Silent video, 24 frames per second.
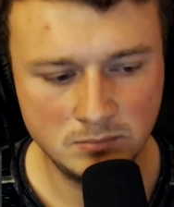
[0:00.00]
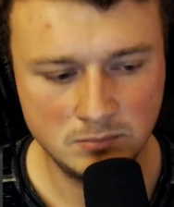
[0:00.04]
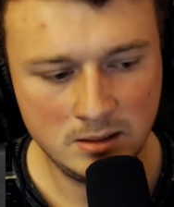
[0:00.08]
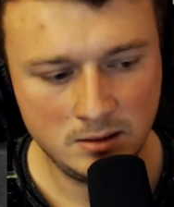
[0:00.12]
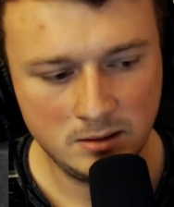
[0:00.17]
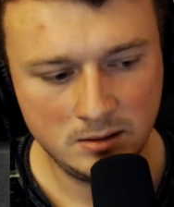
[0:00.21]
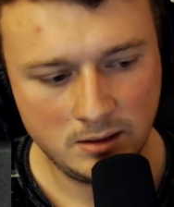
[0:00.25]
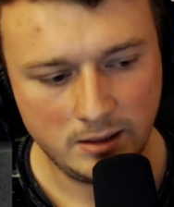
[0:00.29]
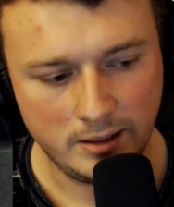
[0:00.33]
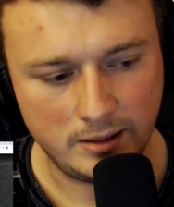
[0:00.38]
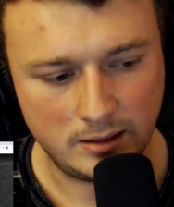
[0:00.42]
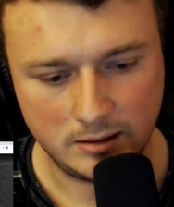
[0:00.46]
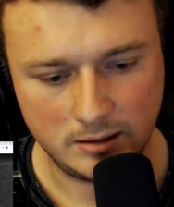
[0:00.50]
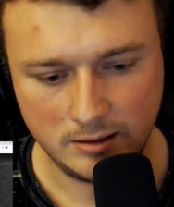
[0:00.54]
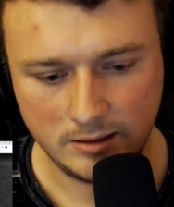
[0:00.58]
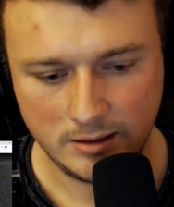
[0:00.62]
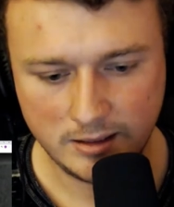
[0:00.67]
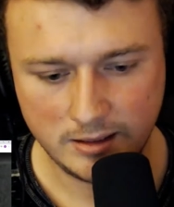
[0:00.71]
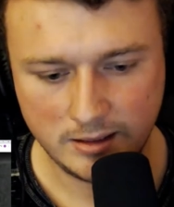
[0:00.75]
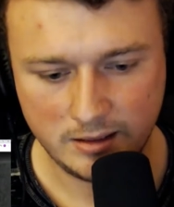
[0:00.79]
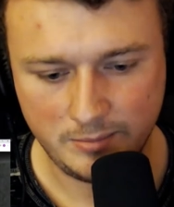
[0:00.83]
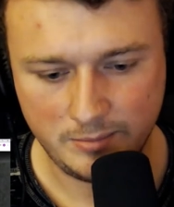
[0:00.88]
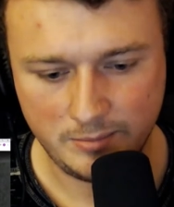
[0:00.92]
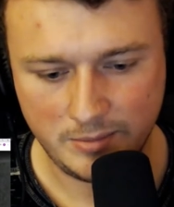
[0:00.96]
Hang on, I
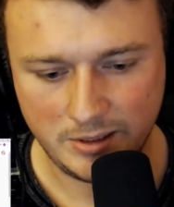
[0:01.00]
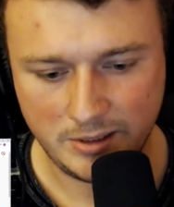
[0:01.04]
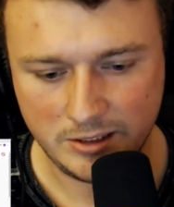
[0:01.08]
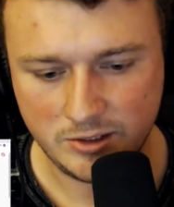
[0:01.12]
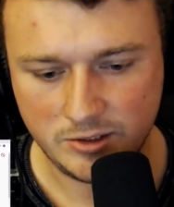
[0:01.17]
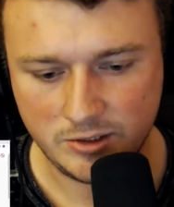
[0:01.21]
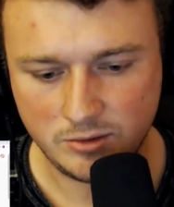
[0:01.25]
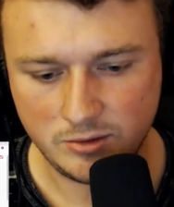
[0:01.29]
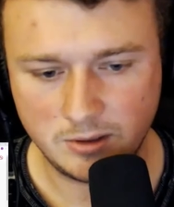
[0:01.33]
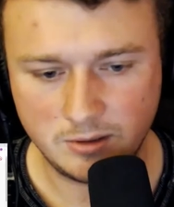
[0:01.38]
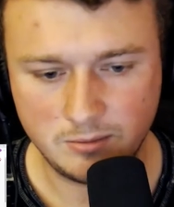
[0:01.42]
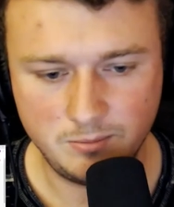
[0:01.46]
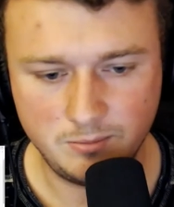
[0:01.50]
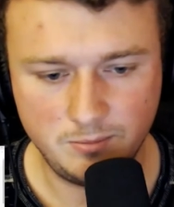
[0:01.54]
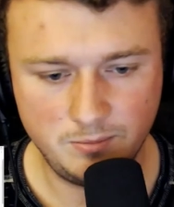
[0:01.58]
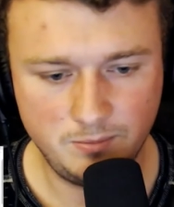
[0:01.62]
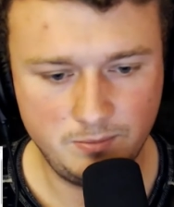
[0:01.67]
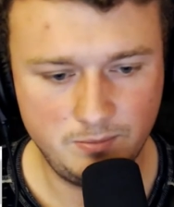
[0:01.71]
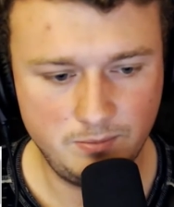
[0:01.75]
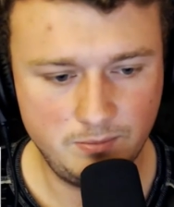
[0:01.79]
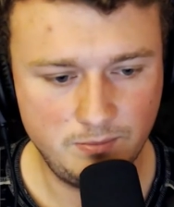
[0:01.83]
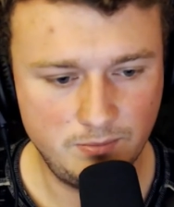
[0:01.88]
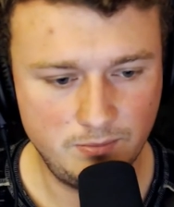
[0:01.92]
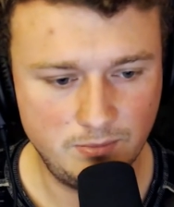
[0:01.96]
gotta make sure I'm...
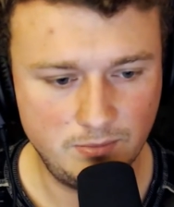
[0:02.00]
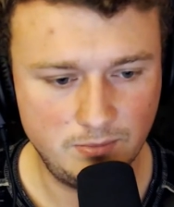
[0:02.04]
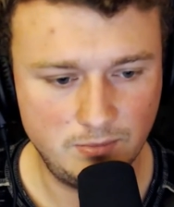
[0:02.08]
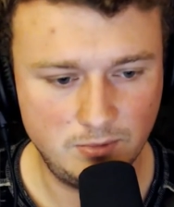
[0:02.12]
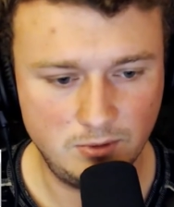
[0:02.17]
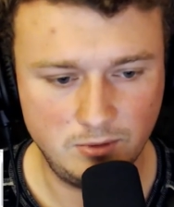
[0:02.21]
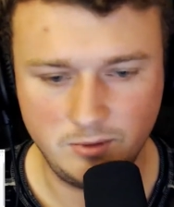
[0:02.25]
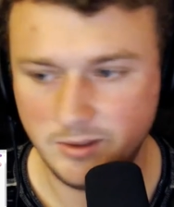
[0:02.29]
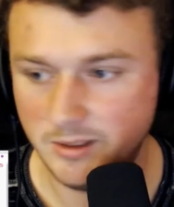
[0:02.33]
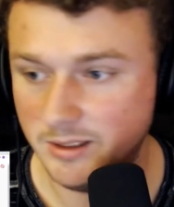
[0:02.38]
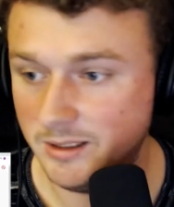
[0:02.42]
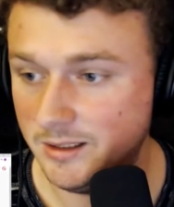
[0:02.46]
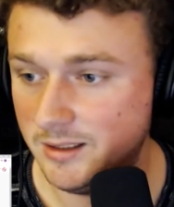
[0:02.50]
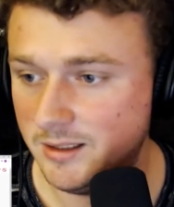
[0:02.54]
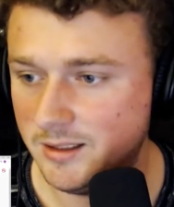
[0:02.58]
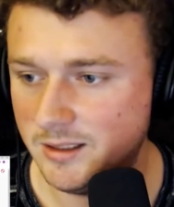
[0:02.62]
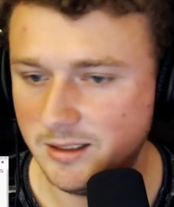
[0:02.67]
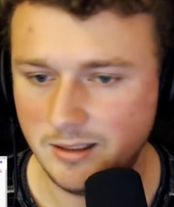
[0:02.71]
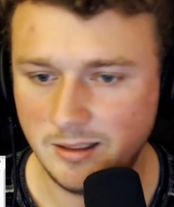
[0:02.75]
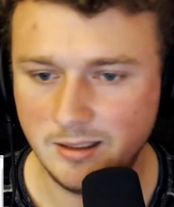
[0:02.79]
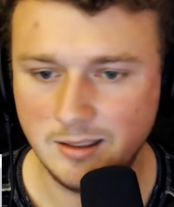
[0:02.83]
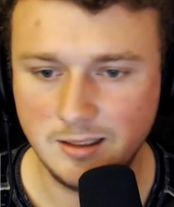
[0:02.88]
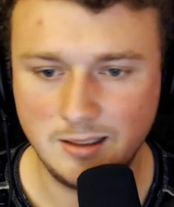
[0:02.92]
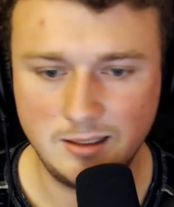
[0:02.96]
Okay, thank
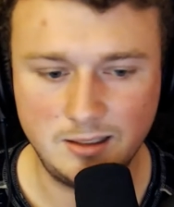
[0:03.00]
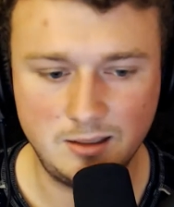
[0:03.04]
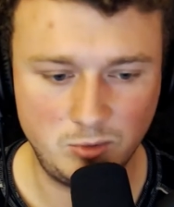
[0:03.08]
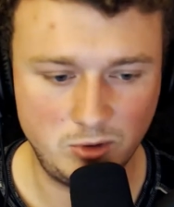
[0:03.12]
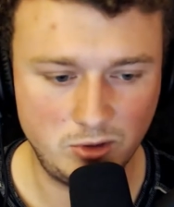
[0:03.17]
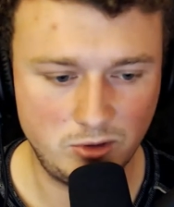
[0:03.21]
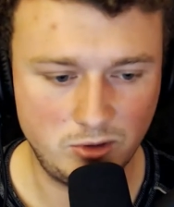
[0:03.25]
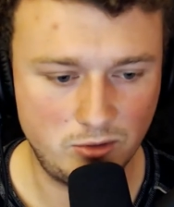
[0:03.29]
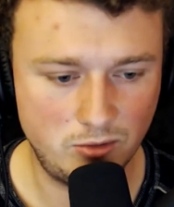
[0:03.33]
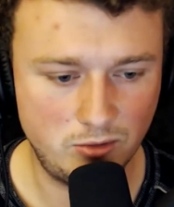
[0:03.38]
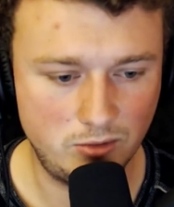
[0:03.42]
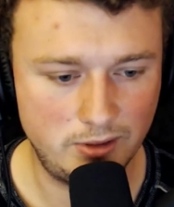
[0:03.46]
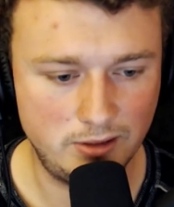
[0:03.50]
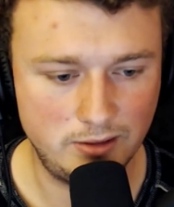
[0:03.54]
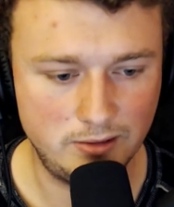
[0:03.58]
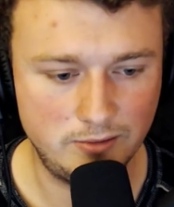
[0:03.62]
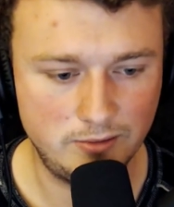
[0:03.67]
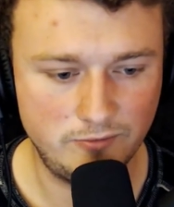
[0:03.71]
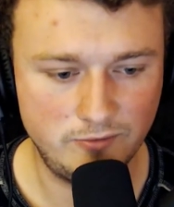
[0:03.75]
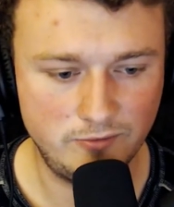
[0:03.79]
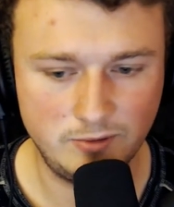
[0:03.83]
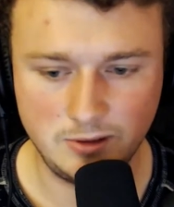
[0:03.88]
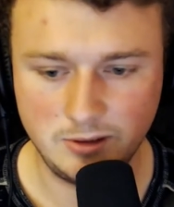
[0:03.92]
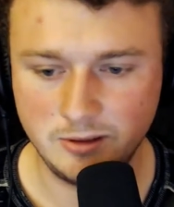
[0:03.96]
God I'm recording the
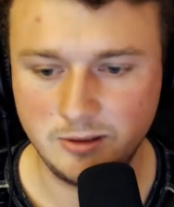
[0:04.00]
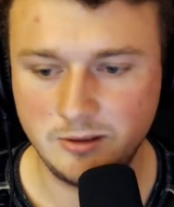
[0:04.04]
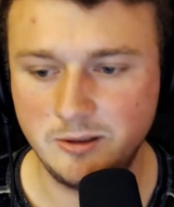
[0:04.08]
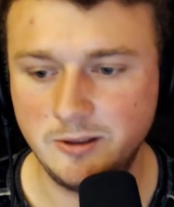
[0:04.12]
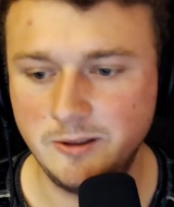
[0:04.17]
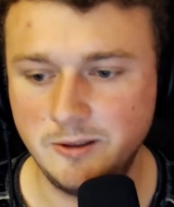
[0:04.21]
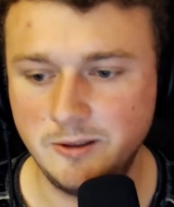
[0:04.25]
video. All right.